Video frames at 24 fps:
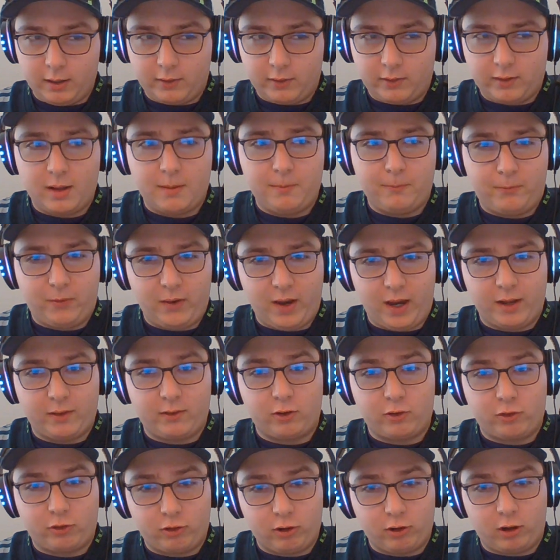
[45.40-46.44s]
some fans
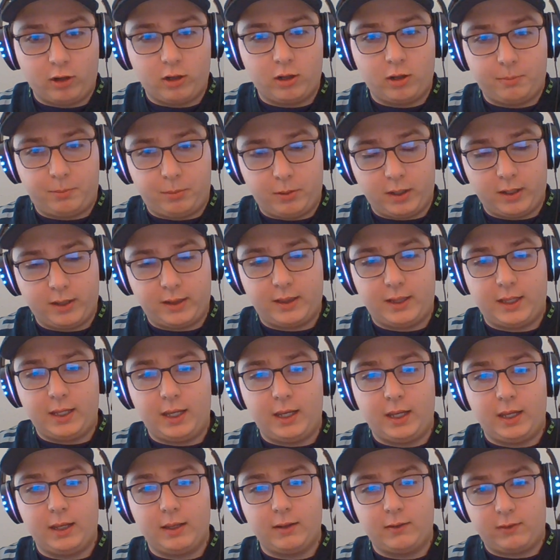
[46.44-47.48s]
are starting to put
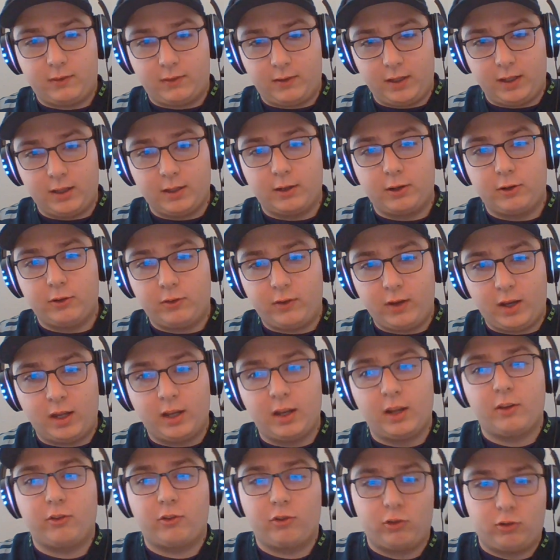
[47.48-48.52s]
the Steelers
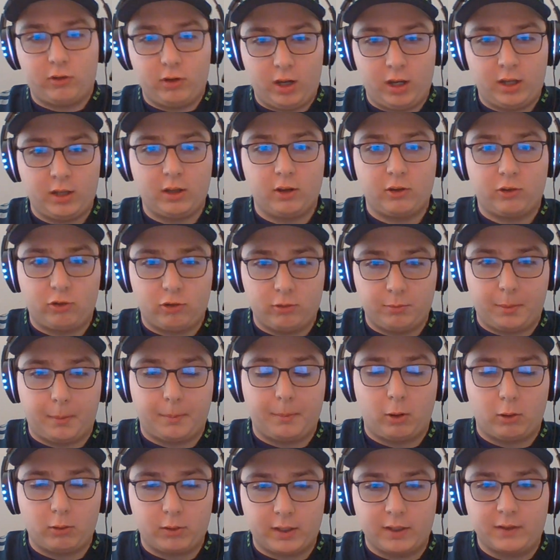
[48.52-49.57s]
in the Super
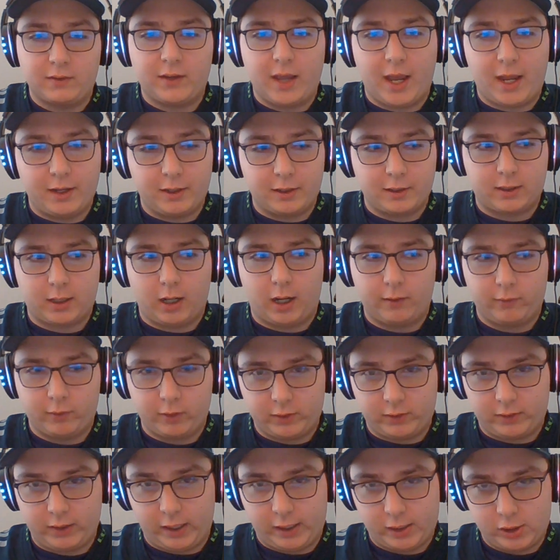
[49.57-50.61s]
Bowl contender
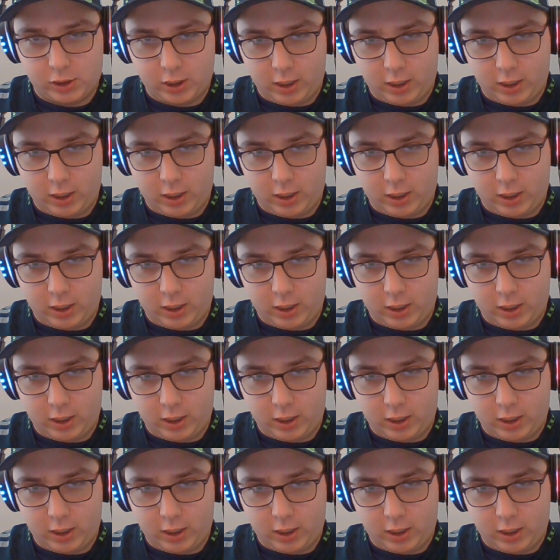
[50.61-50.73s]
conversation.